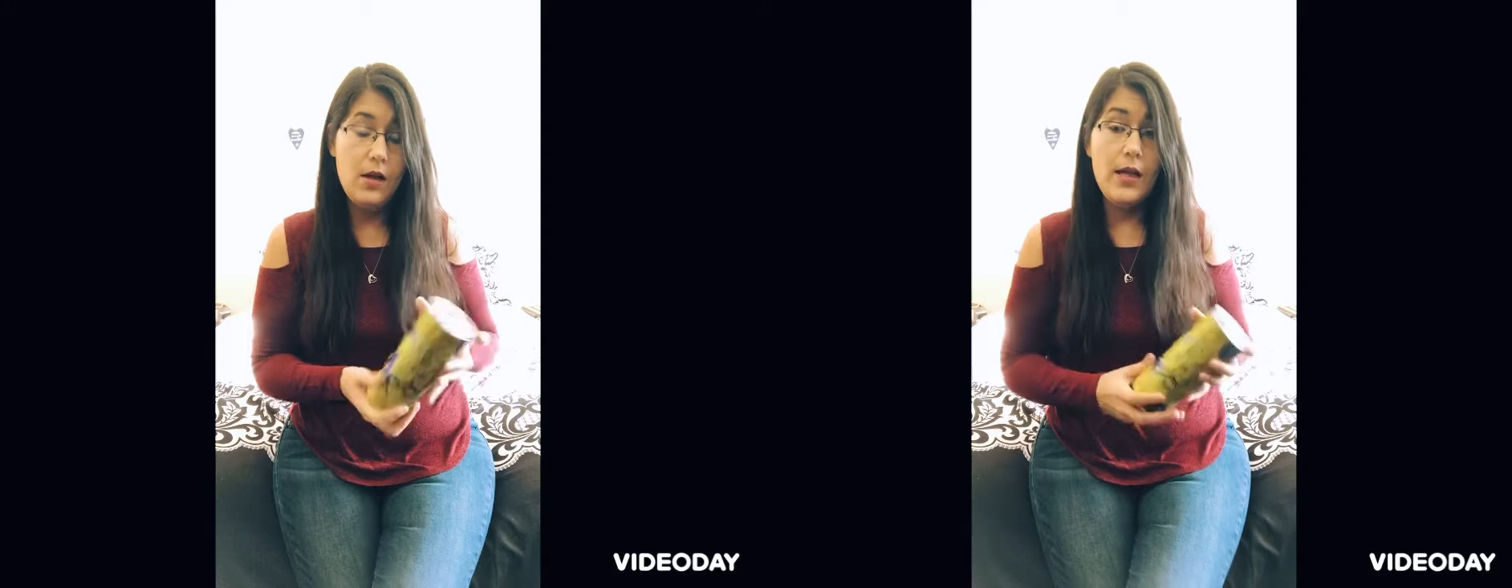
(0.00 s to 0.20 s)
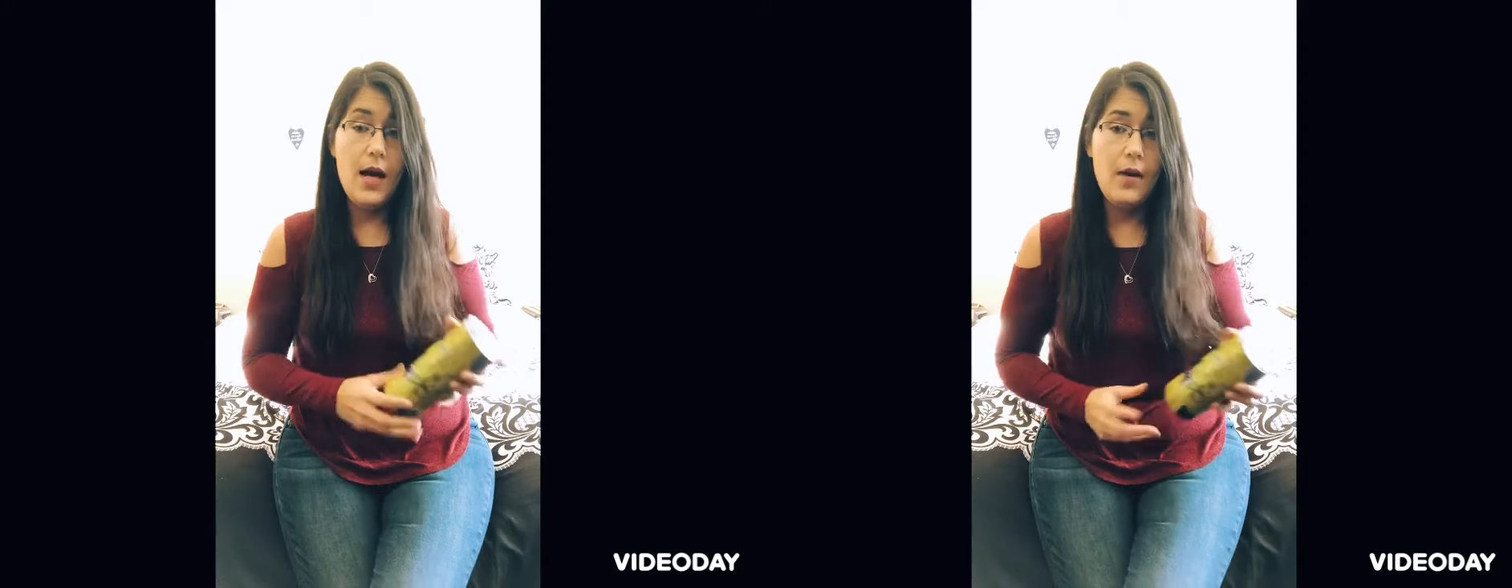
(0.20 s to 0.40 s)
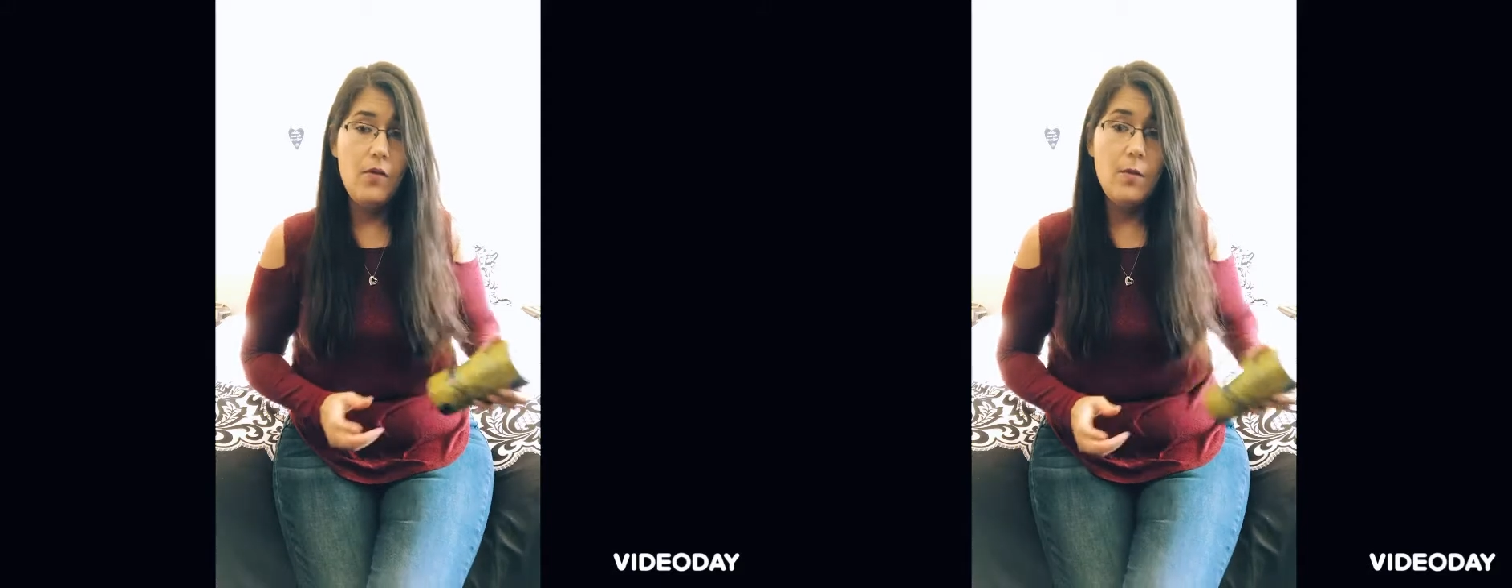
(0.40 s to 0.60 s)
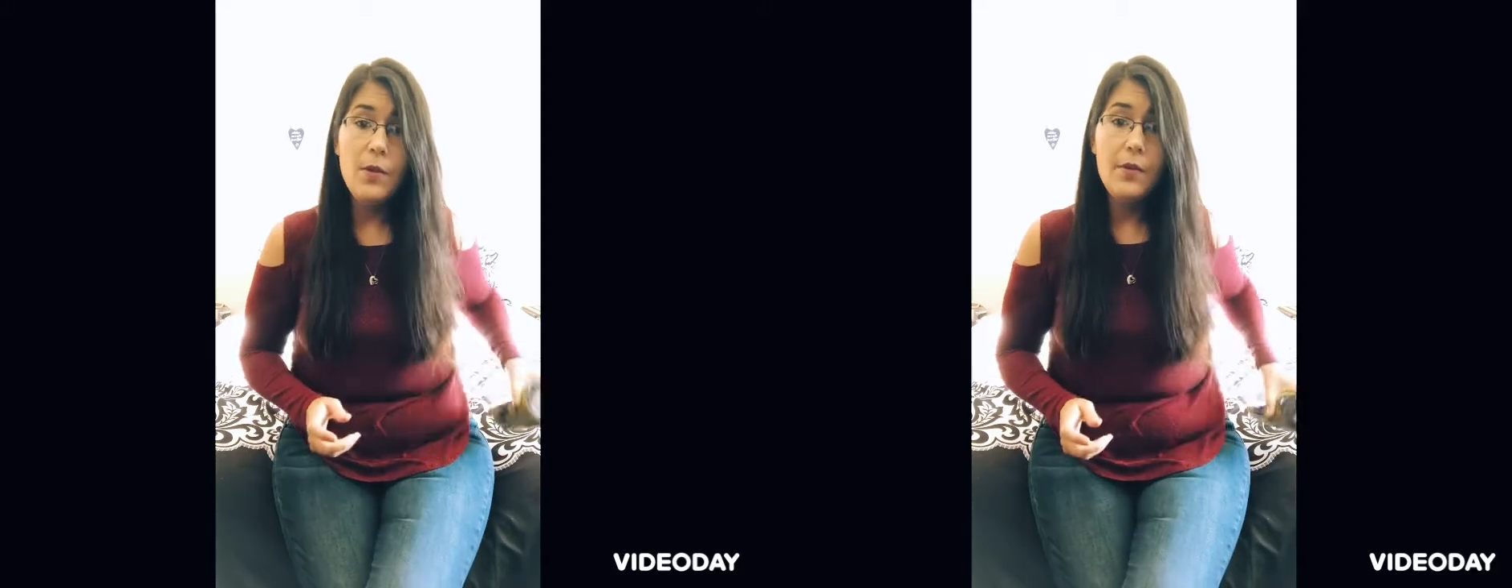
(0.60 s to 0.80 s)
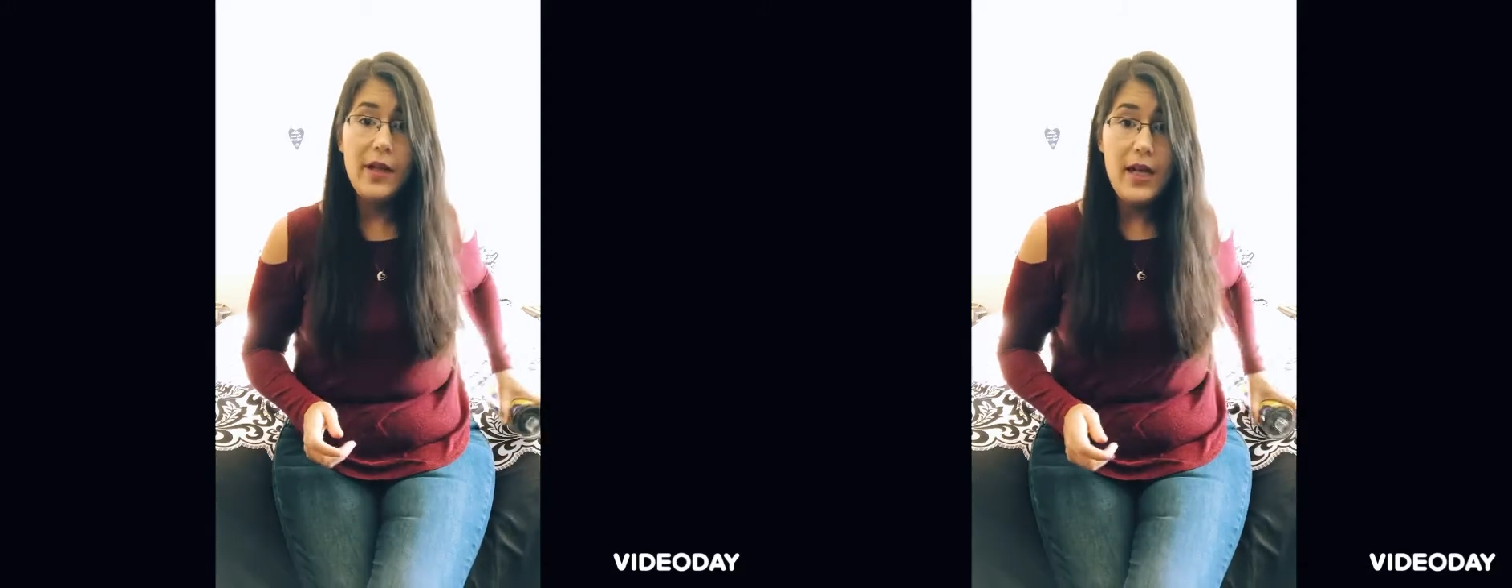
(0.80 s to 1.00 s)

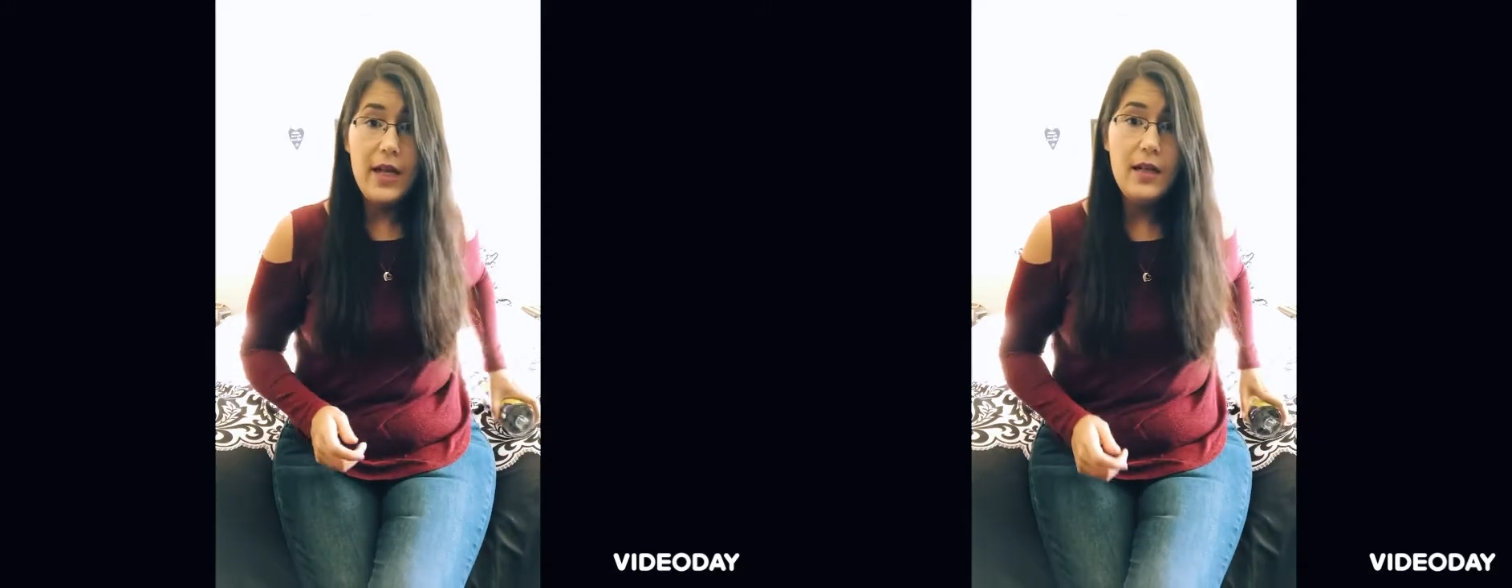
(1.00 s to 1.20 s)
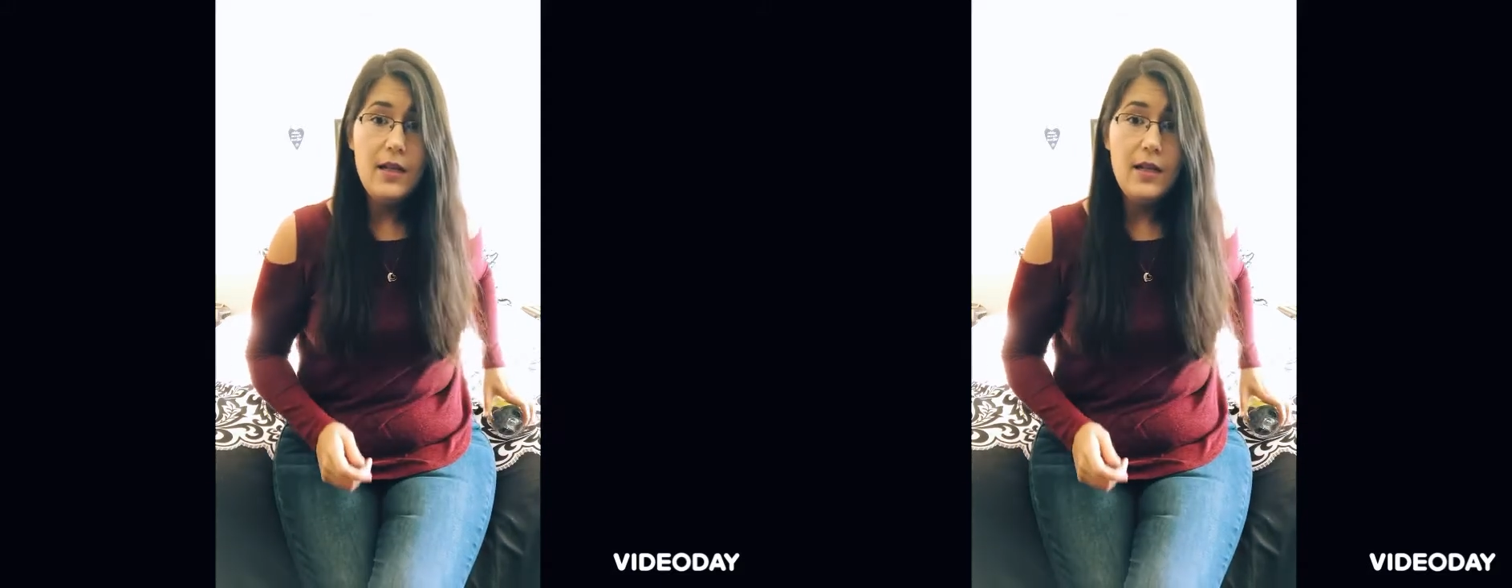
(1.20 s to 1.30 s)
Aquamarine,